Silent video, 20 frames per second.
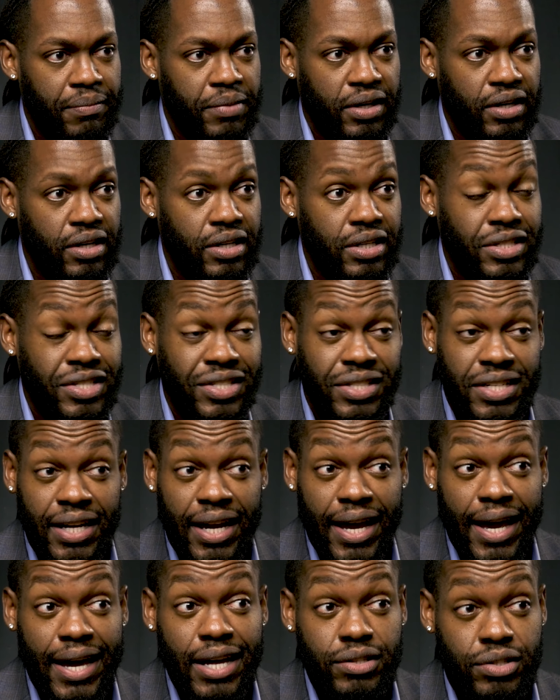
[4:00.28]
because she
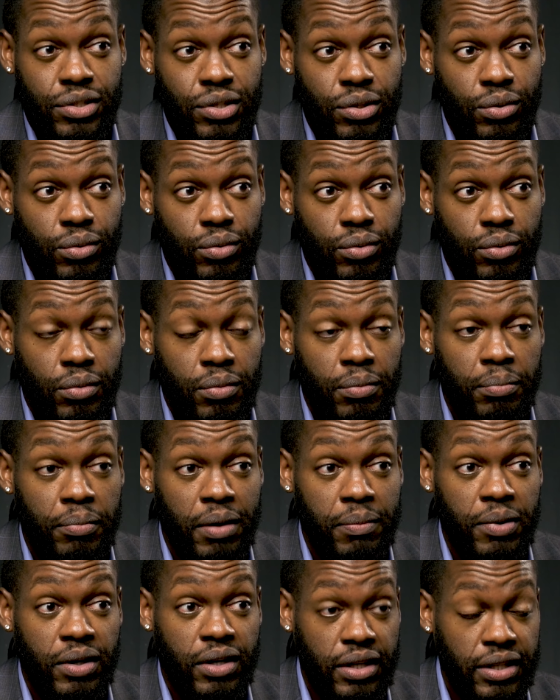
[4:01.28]
had to,
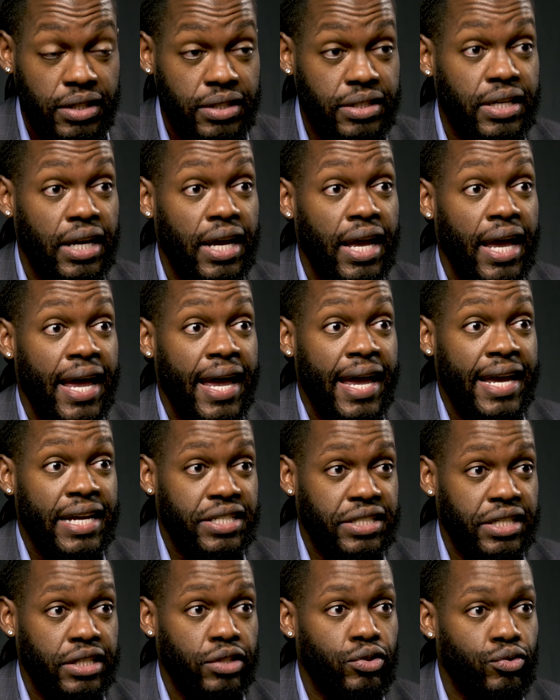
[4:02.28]
but because
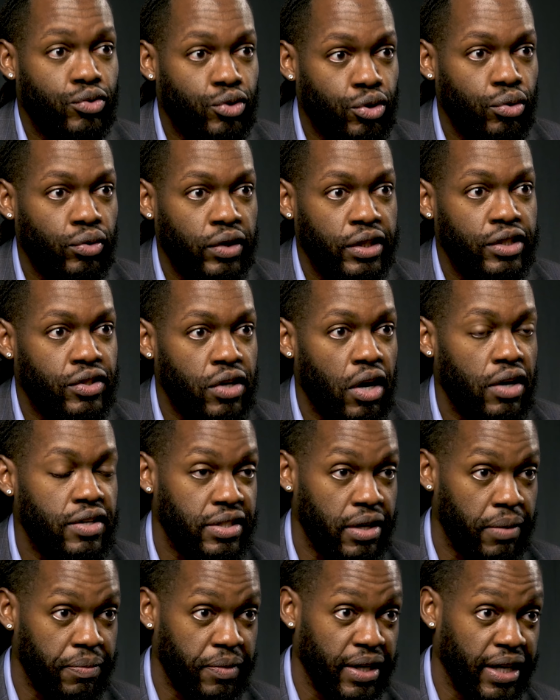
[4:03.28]
she truly saw
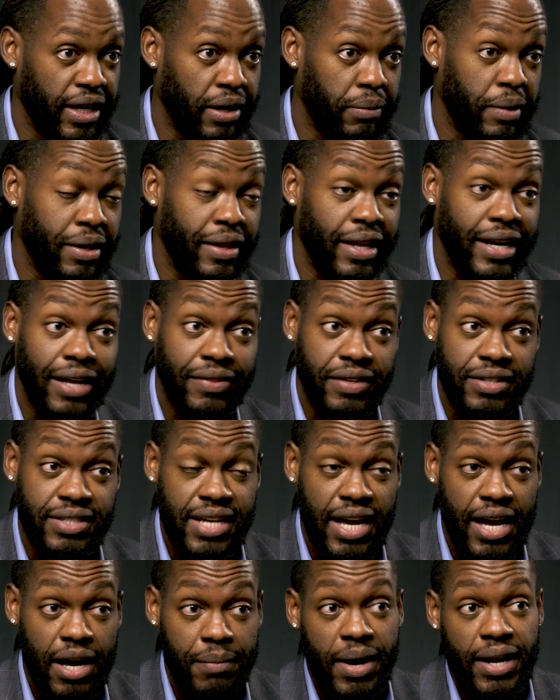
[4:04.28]
something in me that at the
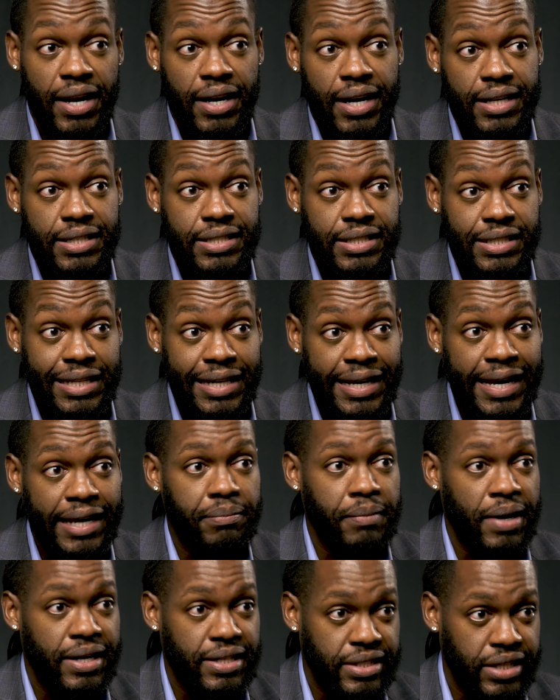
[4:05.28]
time I did not see in
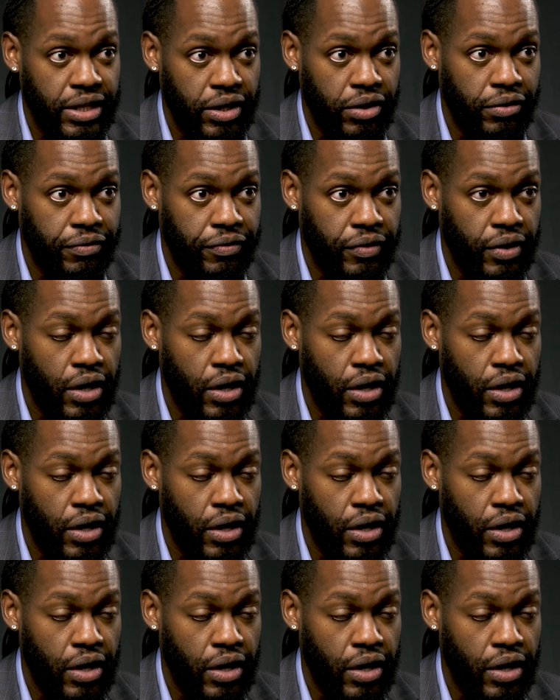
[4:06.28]
myself.